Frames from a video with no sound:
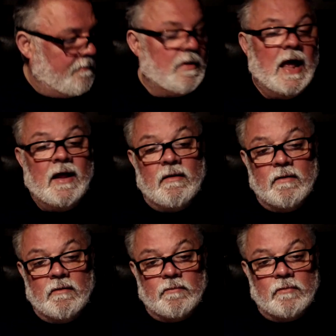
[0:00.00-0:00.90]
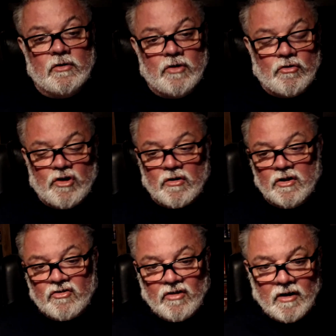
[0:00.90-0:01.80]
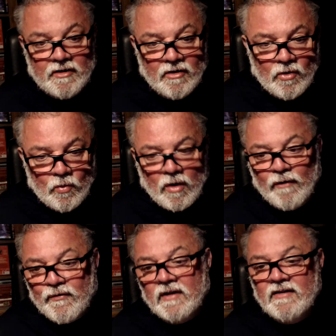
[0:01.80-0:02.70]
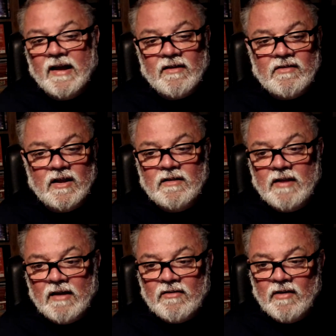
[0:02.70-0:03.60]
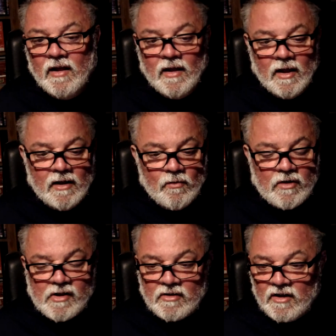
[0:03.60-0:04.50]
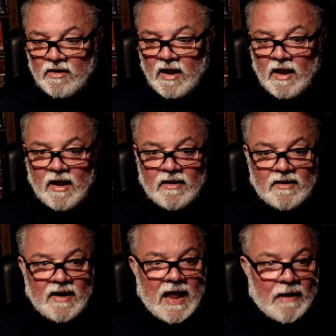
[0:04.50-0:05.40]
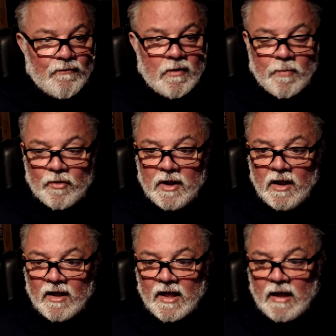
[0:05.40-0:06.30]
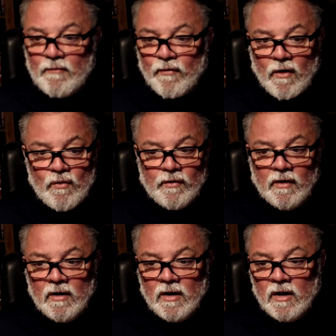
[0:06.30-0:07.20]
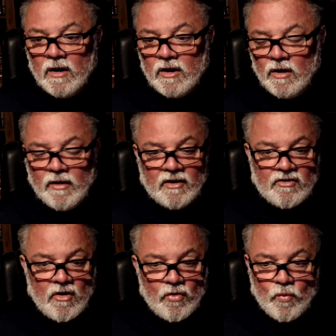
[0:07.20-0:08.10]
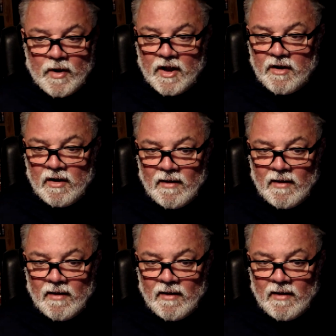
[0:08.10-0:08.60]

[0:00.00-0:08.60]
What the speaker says: Hey, no joking aside, what a fantastic test. Didn't everybody get involved? You know, it's not the winning.